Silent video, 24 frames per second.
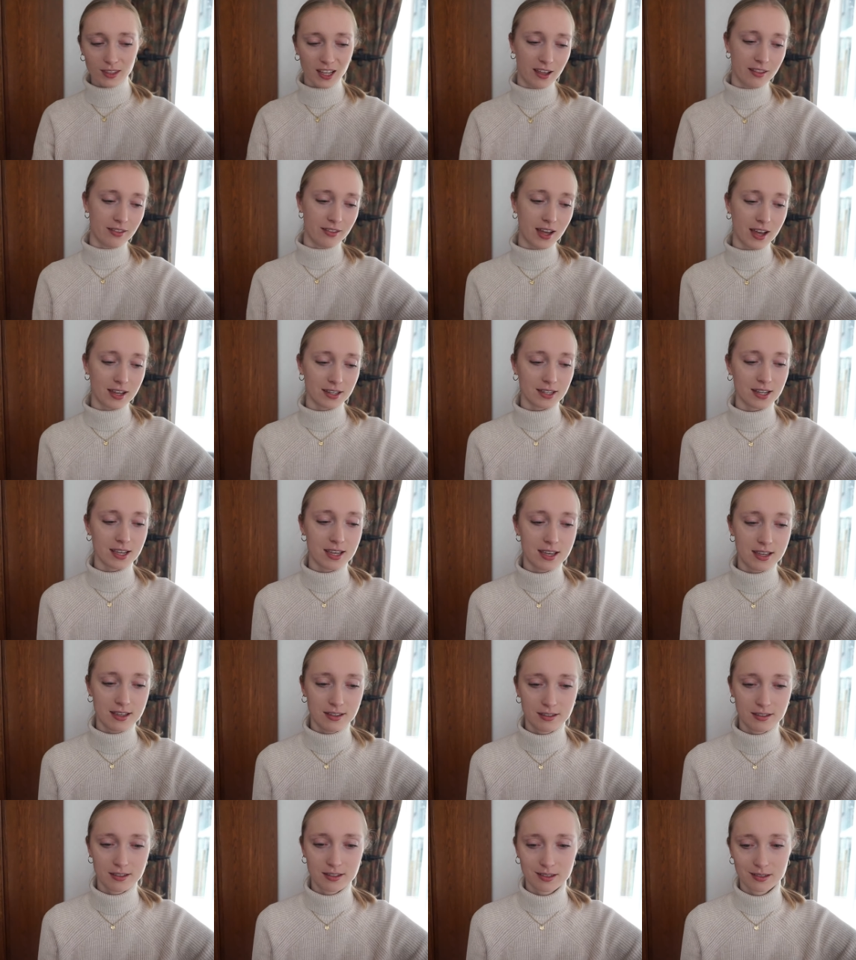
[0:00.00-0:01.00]
And that
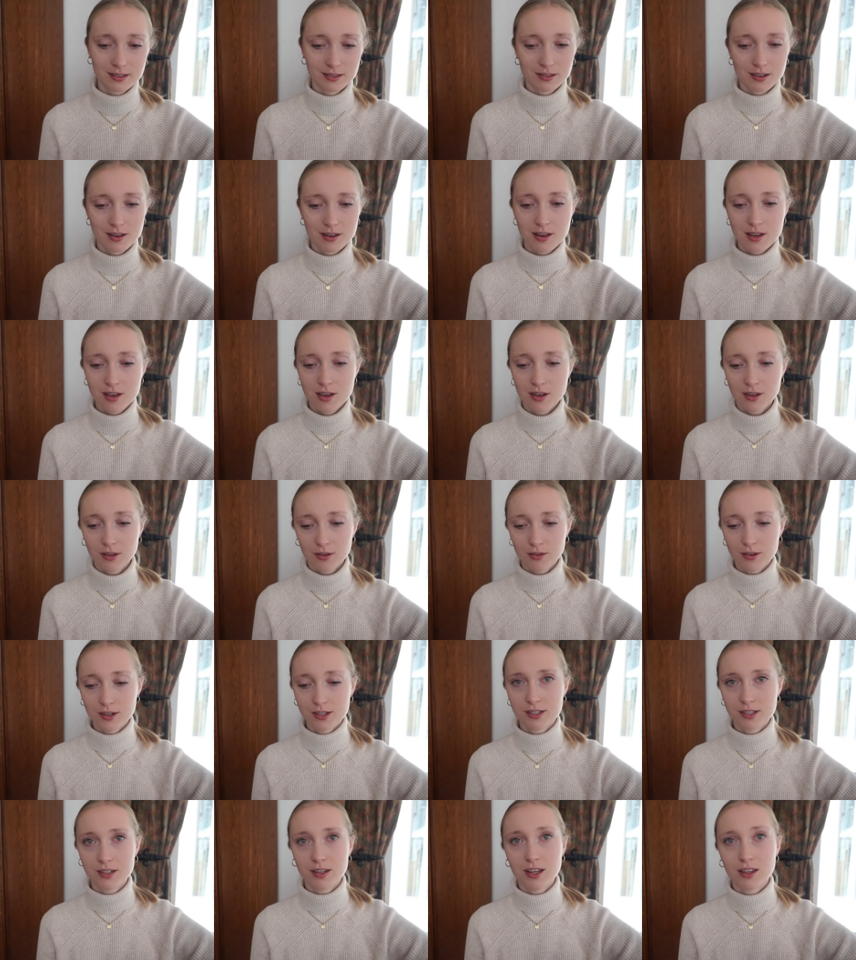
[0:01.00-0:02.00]
is
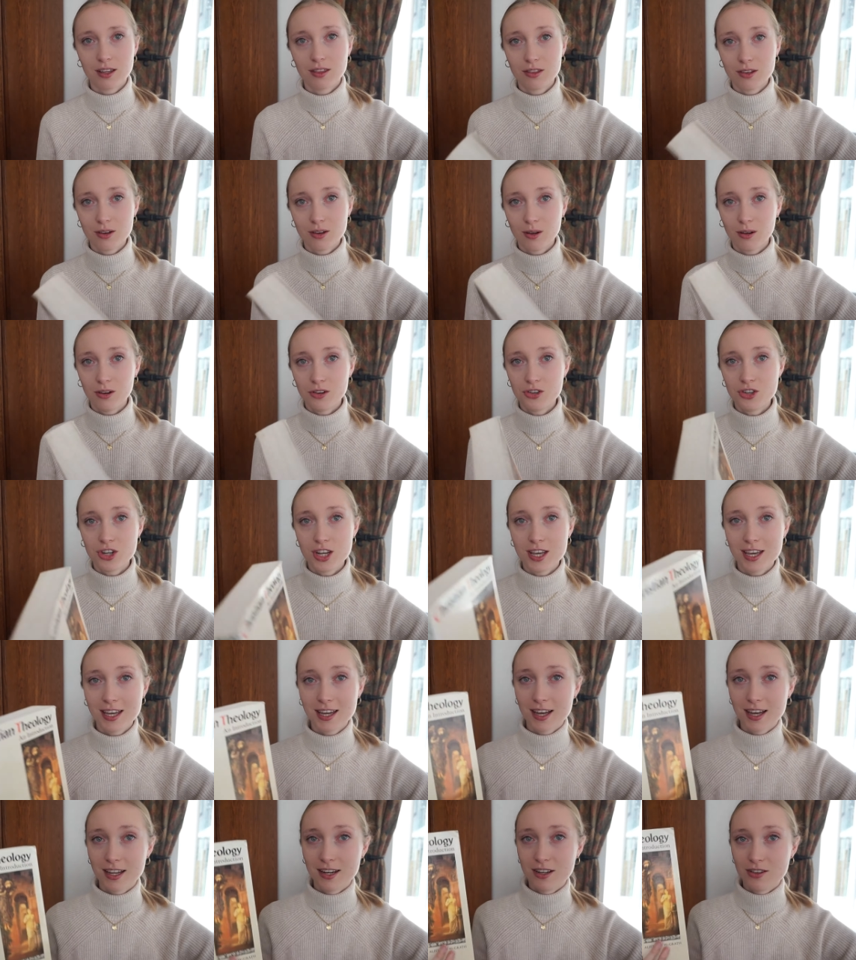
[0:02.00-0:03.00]
Christian
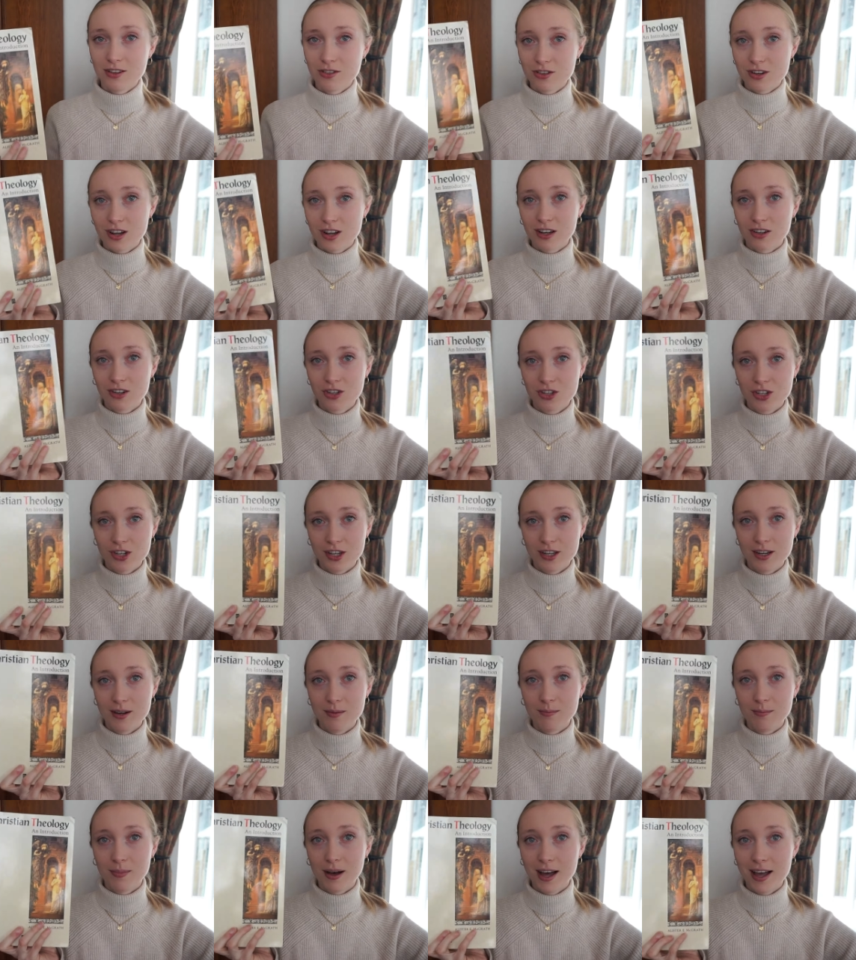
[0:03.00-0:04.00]
Theology, an
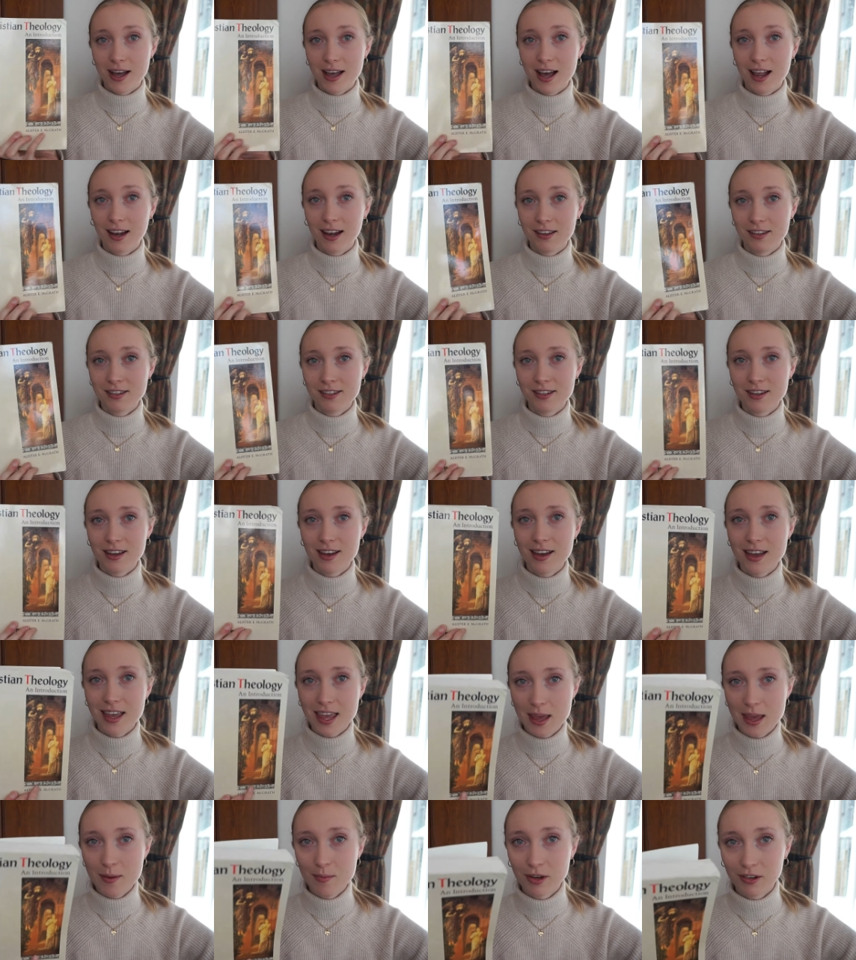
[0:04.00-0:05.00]
Introduction by Alistair
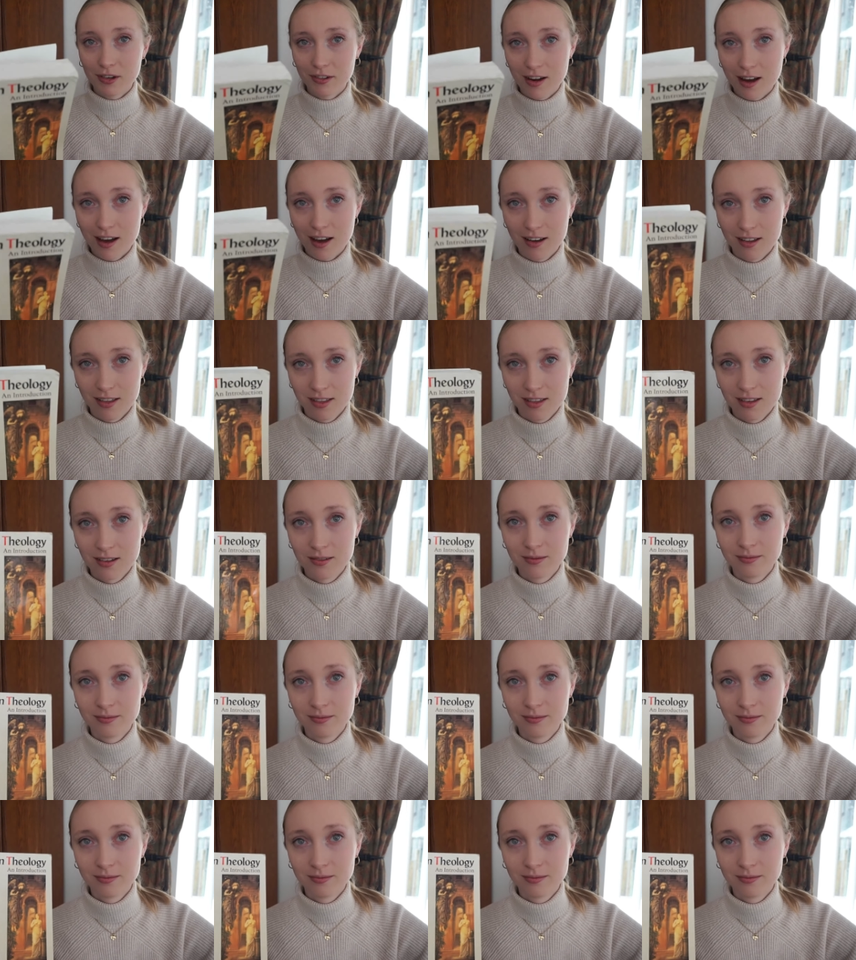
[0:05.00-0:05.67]
E. McGrath.